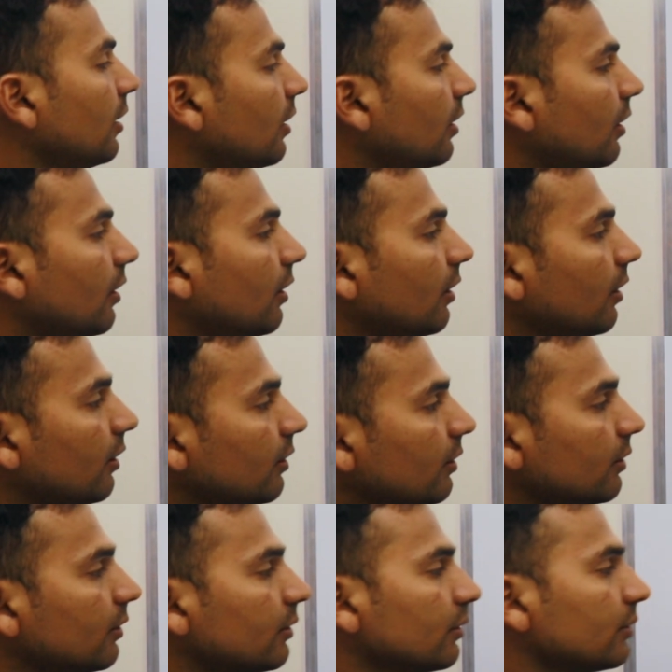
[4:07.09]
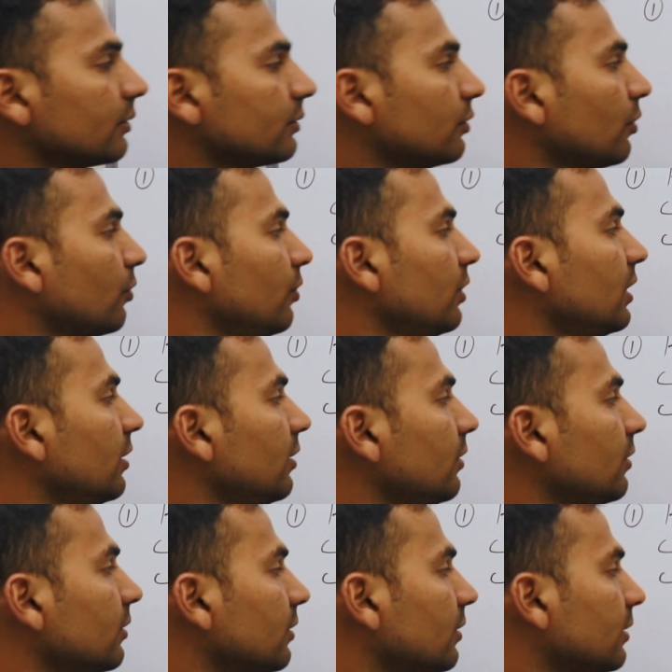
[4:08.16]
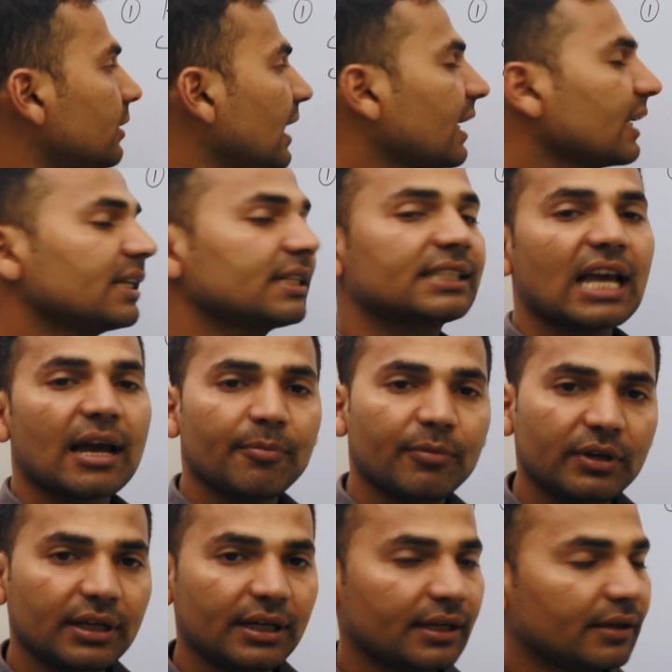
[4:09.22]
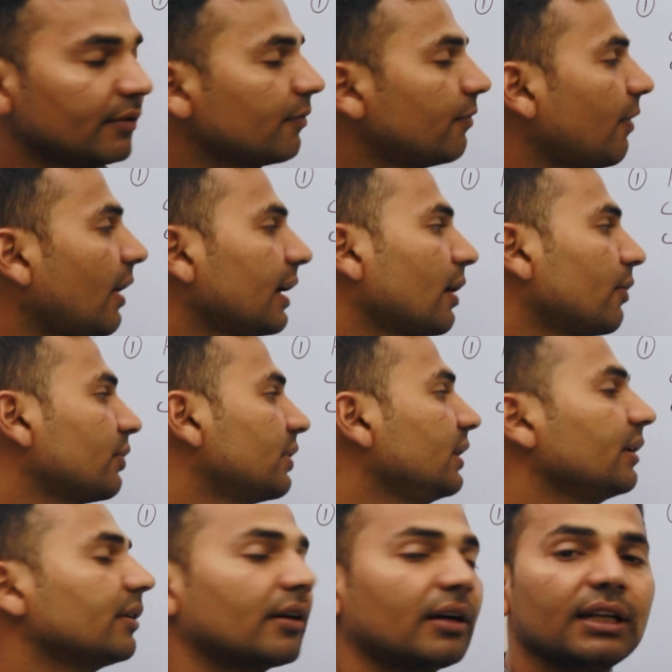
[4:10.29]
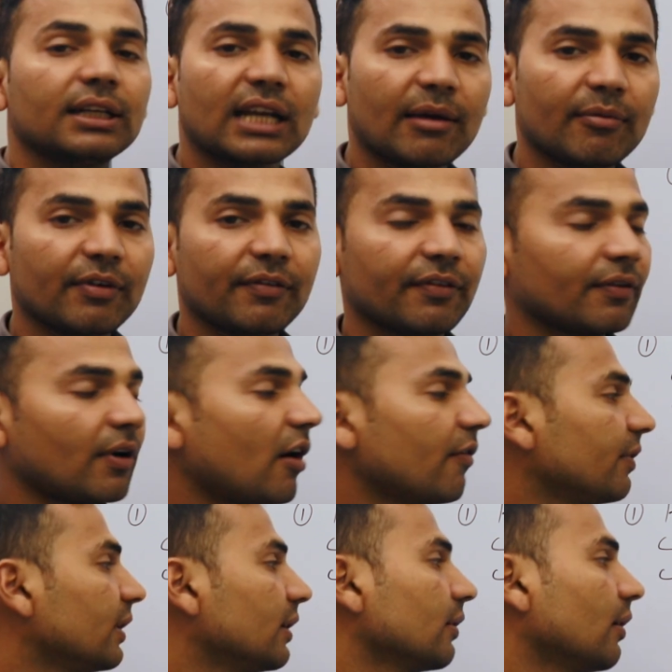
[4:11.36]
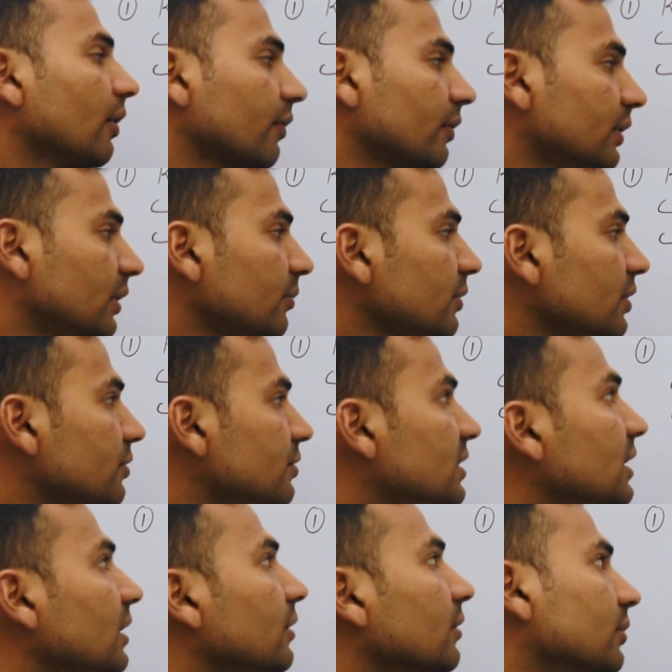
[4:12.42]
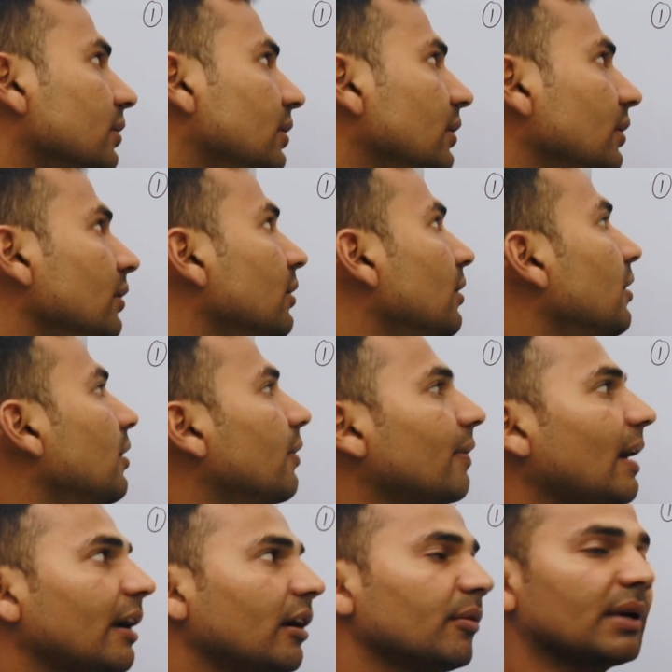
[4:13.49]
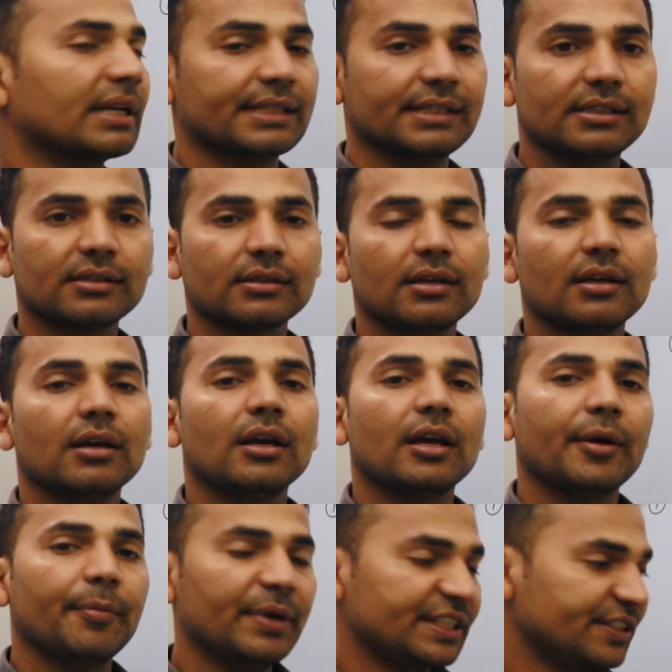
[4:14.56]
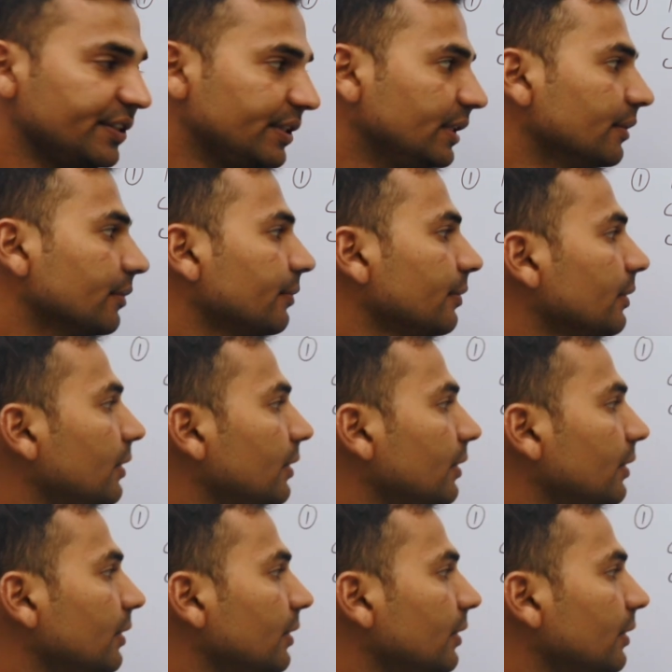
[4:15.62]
Uh, so we'll take an example and find out the running time of an algorithm using the random access machine.